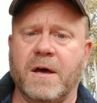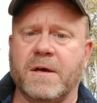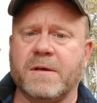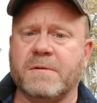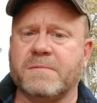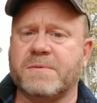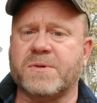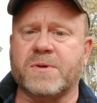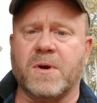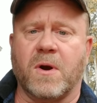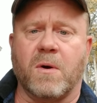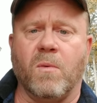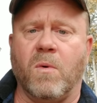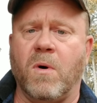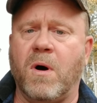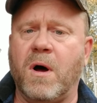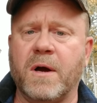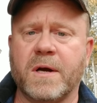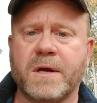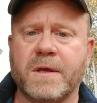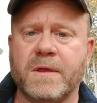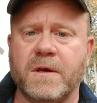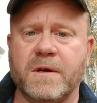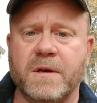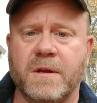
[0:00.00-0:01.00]
start
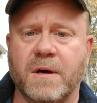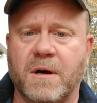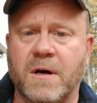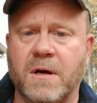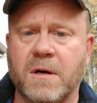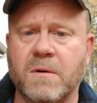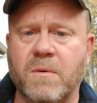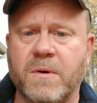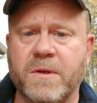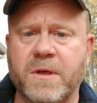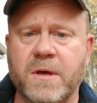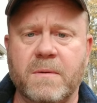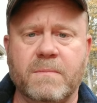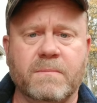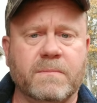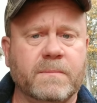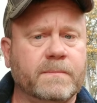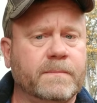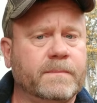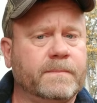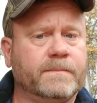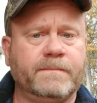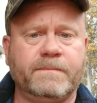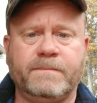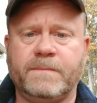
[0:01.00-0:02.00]
walking the dog with it.
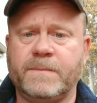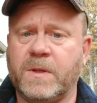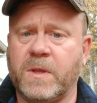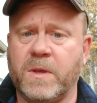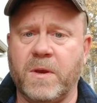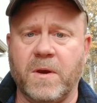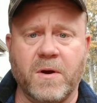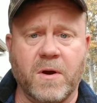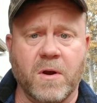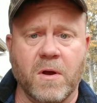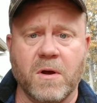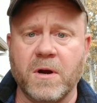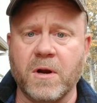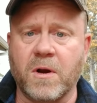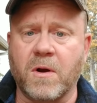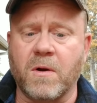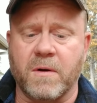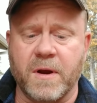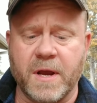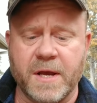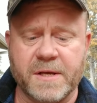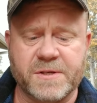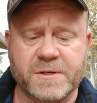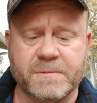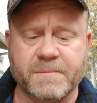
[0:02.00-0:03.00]
You're going to
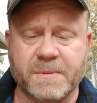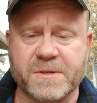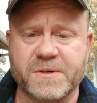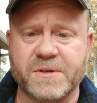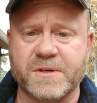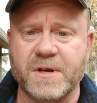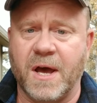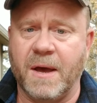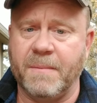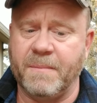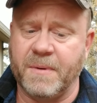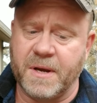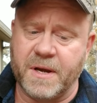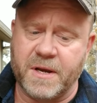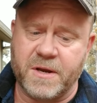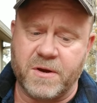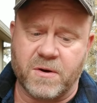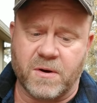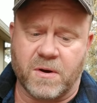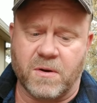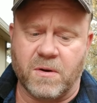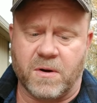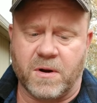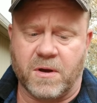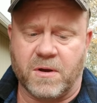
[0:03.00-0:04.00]
create some excitement. You're
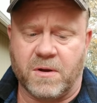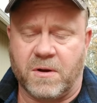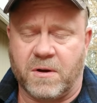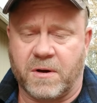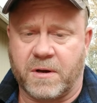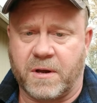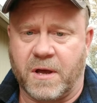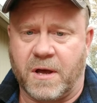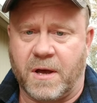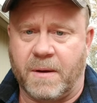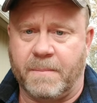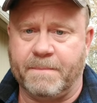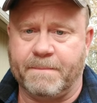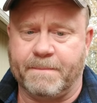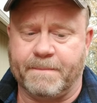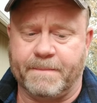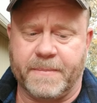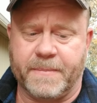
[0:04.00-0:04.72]
going to hook up.